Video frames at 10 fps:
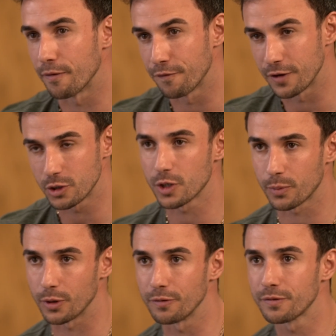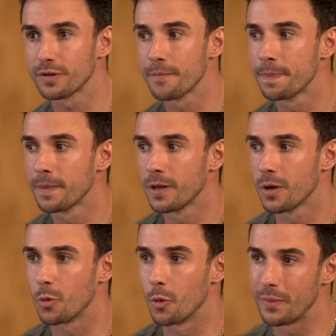future-proofed,
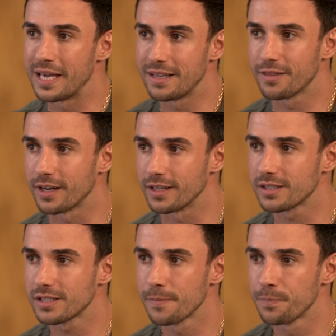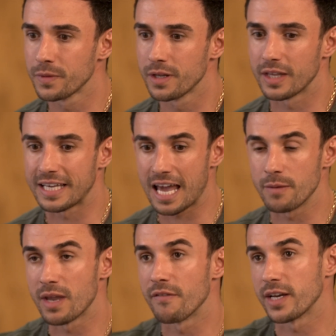will mean that the
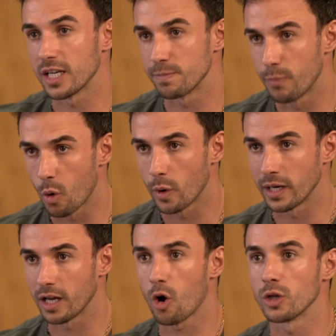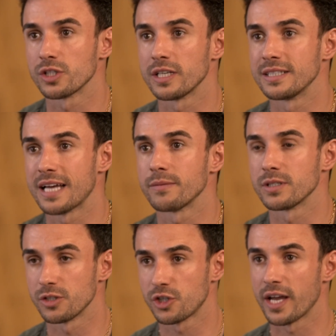game never gets boring. It constantly
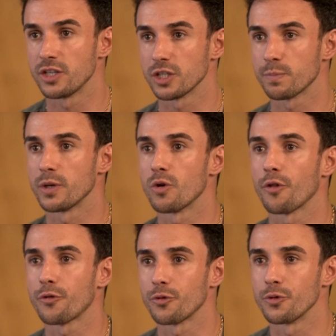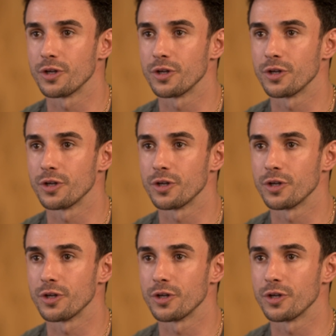adapts and changes, but not through the